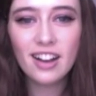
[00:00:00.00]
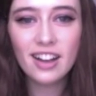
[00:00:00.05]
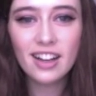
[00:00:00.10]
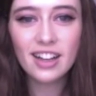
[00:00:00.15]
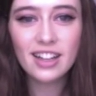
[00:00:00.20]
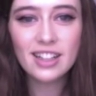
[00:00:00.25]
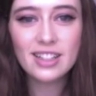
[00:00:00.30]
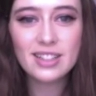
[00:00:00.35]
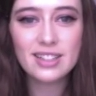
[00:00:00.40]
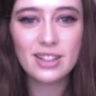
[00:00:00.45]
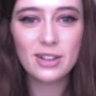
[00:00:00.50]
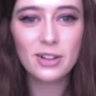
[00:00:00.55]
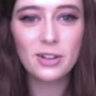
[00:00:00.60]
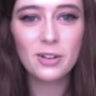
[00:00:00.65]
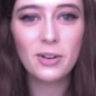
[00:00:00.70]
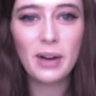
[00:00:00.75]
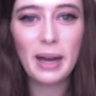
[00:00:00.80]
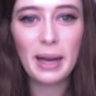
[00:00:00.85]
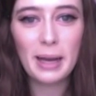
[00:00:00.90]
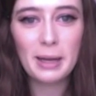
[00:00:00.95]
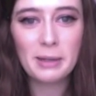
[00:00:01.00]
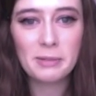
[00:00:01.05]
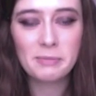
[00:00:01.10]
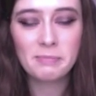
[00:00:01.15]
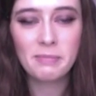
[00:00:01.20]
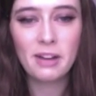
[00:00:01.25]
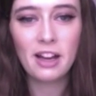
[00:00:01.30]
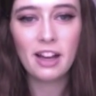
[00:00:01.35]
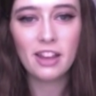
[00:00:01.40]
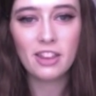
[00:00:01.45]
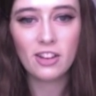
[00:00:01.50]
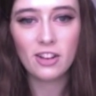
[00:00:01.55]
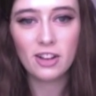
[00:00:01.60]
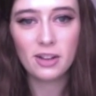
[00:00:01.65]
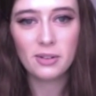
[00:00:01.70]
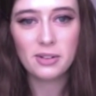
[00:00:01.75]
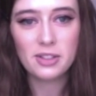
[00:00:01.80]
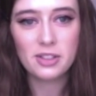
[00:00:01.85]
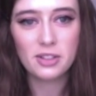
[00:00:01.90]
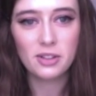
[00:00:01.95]
Hi, so I thought
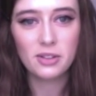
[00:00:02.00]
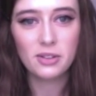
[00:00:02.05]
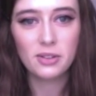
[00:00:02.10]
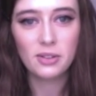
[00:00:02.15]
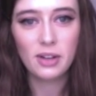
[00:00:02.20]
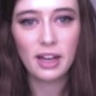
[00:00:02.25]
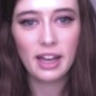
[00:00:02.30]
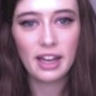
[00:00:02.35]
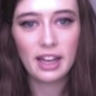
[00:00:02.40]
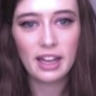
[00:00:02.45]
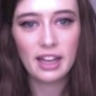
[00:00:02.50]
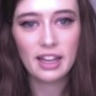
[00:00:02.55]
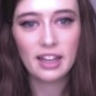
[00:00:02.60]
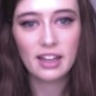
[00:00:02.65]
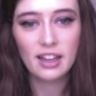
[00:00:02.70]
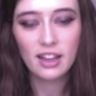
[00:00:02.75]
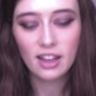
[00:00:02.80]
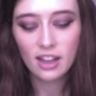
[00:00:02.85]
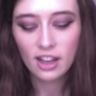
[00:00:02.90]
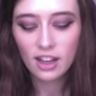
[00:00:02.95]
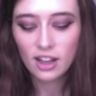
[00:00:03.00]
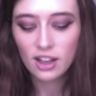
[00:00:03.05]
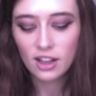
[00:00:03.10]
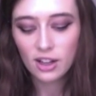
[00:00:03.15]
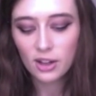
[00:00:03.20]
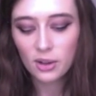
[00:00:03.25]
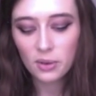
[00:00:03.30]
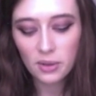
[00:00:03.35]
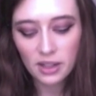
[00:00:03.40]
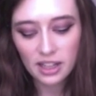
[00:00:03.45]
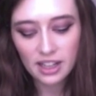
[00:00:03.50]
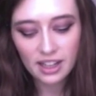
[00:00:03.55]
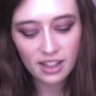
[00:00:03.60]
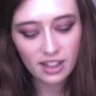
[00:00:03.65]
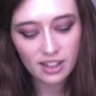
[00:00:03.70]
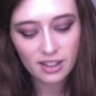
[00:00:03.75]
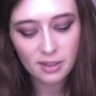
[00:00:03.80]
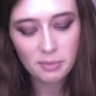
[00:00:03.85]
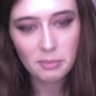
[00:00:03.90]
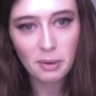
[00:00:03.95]
I would do a quick,
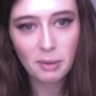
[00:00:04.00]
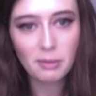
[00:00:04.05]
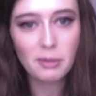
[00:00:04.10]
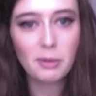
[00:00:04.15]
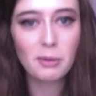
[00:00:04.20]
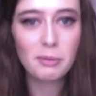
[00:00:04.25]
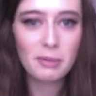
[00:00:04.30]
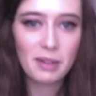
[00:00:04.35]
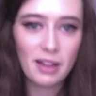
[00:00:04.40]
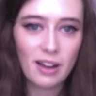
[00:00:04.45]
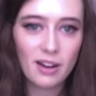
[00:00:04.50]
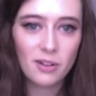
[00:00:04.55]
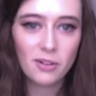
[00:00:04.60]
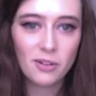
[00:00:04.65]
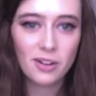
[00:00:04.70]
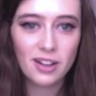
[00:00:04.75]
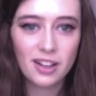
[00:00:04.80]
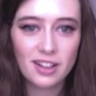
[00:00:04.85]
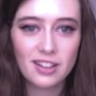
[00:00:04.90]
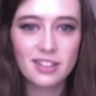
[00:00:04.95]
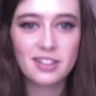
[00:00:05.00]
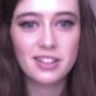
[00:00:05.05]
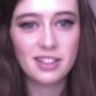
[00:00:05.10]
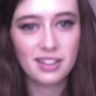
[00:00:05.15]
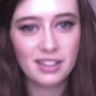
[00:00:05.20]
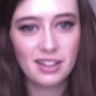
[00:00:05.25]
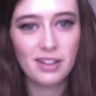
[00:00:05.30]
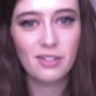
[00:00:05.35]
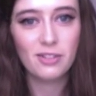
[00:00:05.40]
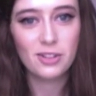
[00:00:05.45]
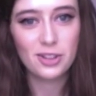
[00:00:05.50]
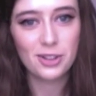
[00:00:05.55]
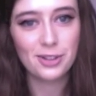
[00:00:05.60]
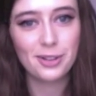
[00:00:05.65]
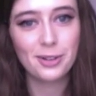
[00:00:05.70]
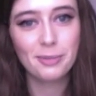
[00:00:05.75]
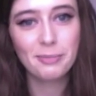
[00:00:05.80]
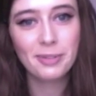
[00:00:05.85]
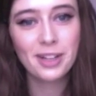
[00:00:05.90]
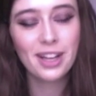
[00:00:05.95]
probably won't be that quick because I can never shut
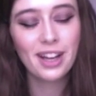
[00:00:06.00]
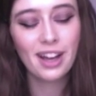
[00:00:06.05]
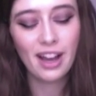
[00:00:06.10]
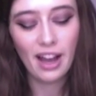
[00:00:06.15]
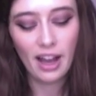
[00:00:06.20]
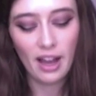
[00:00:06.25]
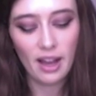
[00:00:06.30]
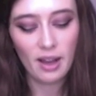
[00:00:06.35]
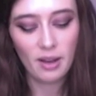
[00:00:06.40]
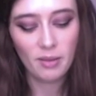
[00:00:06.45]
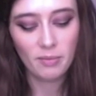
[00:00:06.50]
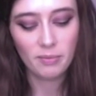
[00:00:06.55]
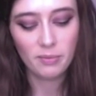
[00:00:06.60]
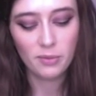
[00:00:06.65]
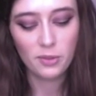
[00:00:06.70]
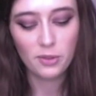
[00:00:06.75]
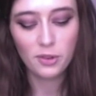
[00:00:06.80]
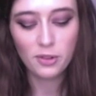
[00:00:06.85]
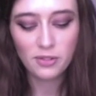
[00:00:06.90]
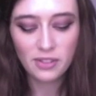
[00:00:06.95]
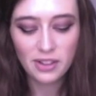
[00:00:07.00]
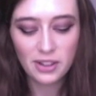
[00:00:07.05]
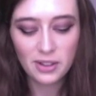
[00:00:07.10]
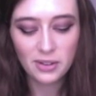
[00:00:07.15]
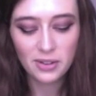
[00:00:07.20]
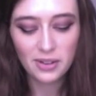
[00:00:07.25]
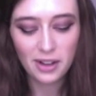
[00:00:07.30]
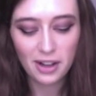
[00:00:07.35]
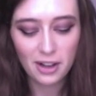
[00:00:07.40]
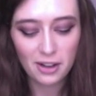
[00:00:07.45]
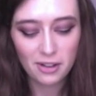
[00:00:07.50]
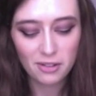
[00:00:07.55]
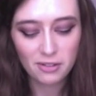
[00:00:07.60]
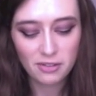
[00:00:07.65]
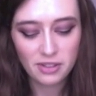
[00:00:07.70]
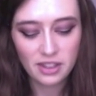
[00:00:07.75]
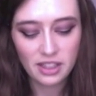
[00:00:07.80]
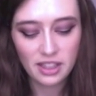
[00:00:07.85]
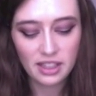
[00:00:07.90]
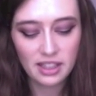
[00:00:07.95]
up, review of
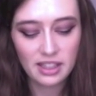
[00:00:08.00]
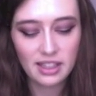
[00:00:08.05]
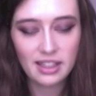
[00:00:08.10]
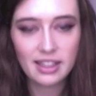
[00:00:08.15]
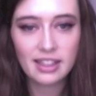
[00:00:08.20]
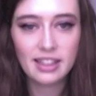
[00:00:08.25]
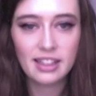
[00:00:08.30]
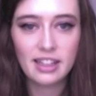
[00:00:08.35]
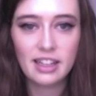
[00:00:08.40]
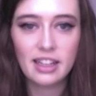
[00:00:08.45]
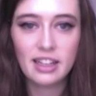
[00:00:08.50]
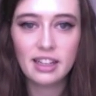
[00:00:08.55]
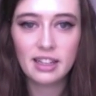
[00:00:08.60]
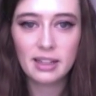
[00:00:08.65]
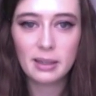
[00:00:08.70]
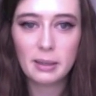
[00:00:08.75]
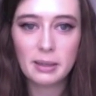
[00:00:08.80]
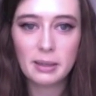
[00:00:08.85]
the Clinique